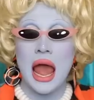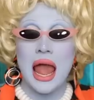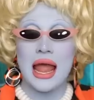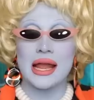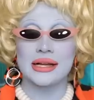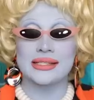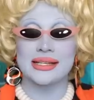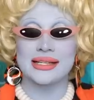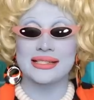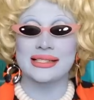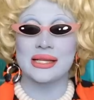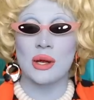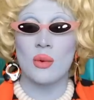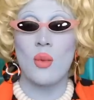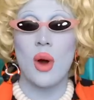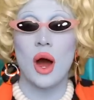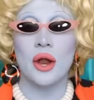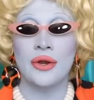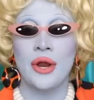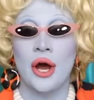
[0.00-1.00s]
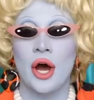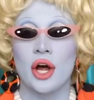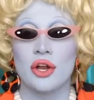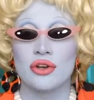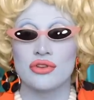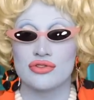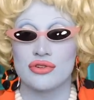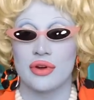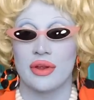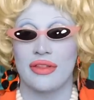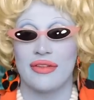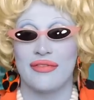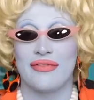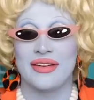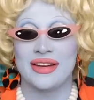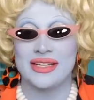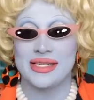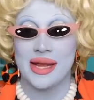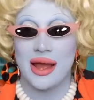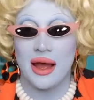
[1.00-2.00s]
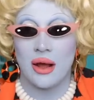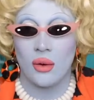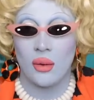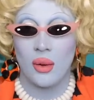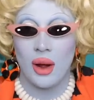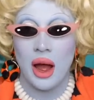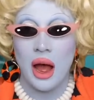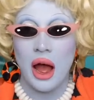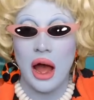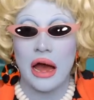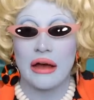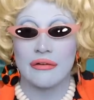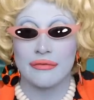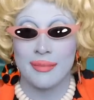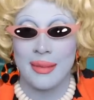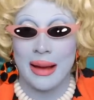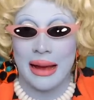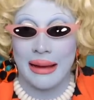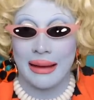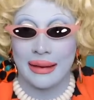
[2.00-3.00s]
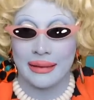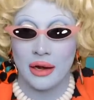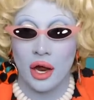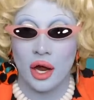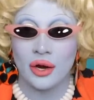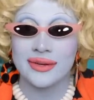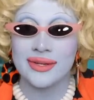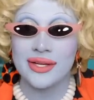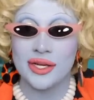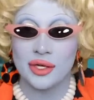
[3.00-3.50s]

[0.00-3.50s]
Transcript: it is the 100th video of mine on